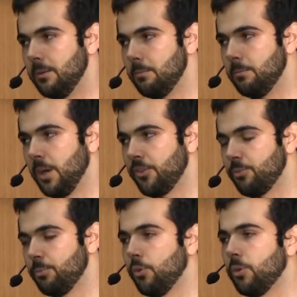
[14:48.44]
much
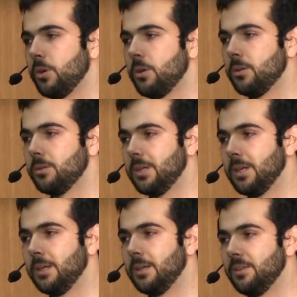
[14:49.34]
more
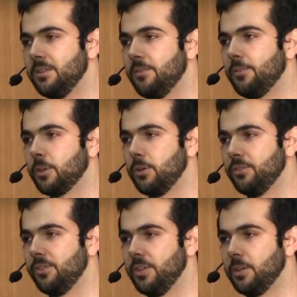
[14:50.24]

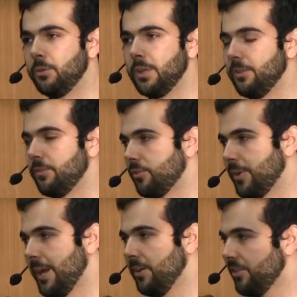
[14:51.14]
difficult to deal with and
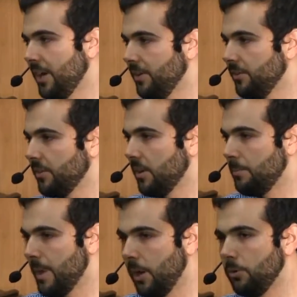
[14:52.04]
strategize
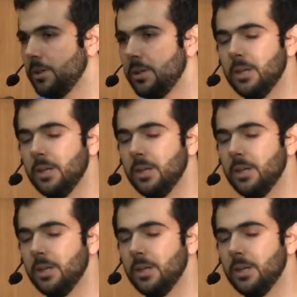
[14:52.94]
about